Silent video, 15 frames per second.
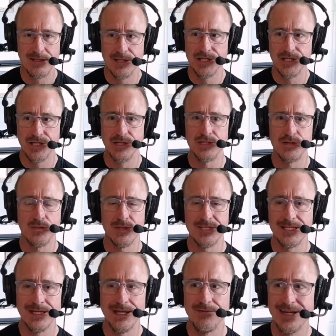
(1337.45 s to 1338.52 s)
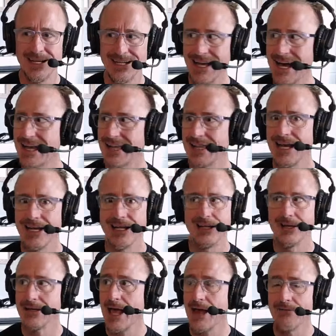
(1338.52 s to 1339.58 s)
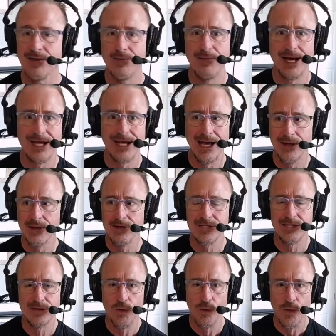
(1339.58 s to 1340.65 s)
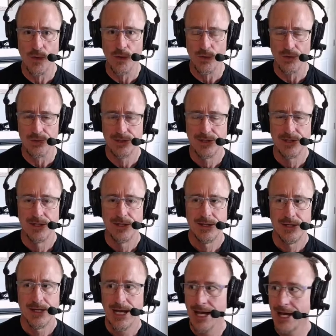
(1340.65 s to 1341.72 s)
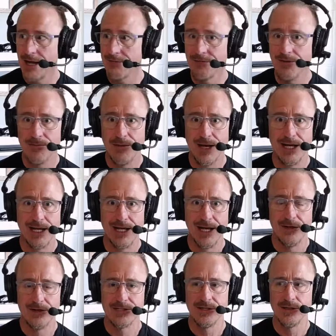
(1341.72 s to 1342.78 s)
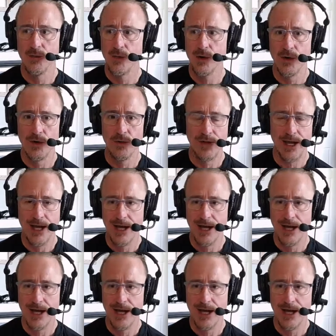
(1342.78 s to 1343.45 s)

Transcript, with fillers: the church was living not like everybody else in the world. Everybody else in the world